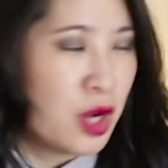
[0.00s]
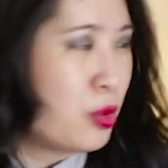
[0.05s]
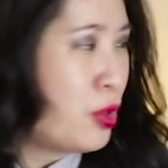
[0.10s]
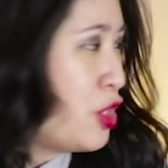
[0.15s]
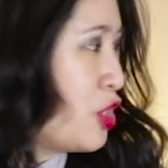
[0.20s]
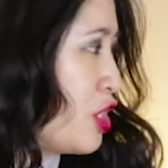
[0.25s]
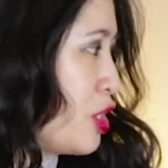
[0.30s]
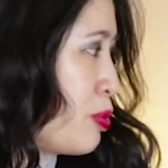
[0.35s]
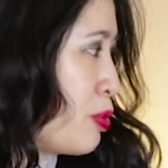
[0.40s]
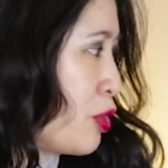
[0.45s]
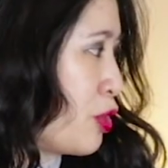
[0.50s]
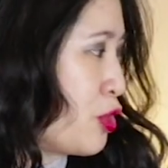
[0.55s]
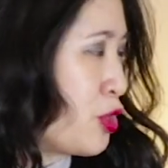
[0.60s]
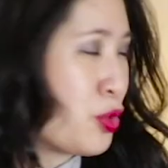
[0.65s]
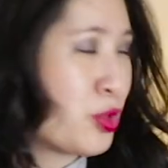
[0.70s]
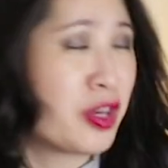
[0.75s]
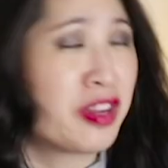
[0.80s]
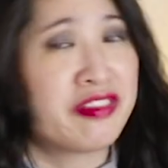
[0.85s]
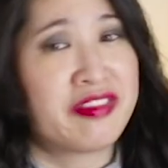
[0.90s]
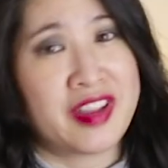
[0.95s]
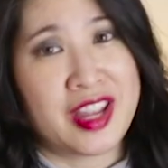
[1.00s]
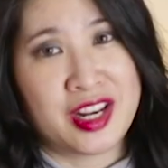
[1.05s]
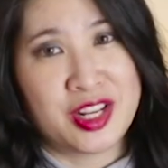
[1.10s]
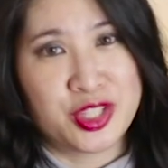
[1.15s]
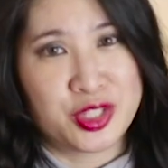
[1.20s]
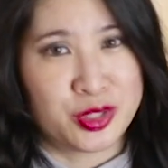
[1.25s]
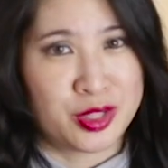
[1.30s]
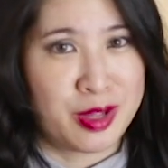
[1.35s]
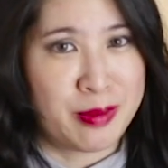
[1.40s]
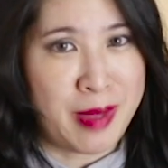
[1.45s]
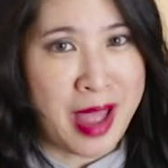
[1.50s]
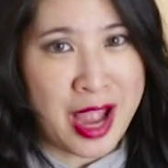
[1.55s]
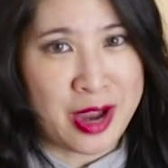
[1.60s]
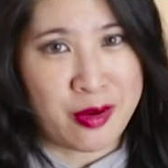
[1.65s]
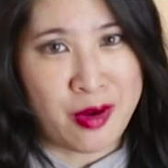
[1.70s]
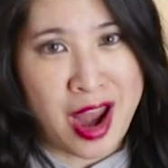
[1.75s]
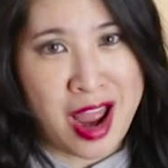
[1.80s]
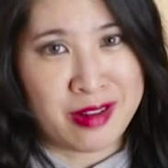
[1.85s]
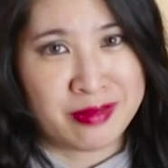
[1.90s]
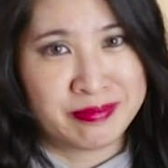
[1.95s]
Witch's Brew sort of faded into the
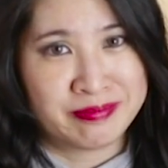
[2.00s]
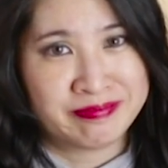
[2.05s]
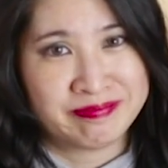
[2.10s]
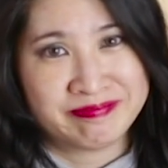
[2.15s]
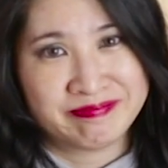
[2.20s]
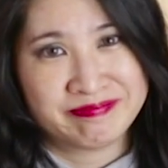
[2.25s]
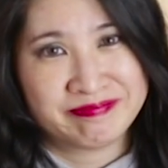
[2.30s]
background.